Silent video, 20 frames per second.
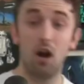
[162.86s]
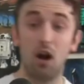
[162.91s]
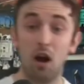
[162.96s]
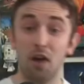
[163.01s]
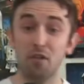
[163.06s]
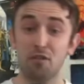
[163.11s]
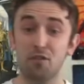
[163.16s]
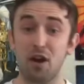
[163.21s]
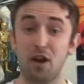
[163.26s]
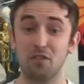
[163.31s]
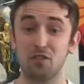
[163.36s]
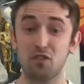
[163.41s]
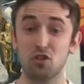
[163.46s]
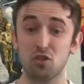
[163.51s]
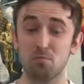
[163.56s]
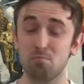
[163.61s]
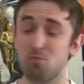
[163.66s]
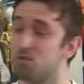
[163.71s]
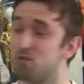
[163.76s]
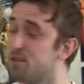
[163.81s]
I thought
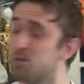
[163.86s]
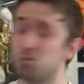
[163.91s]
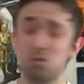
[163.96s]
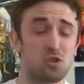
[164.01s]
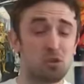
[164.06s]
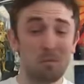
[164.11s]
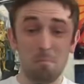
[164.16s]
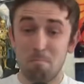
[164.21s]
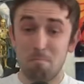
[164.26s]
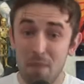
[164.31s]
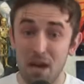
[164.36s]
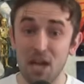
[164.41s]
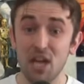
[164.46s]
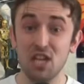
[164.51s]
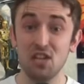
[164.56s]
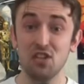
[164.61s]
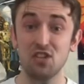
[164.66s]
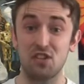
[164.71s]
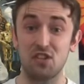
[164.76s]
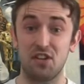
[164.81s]
this movie was
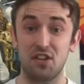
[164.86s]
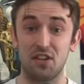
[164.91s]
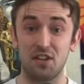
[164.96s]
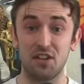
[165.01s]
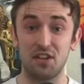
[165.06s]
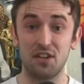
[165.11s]
amazing.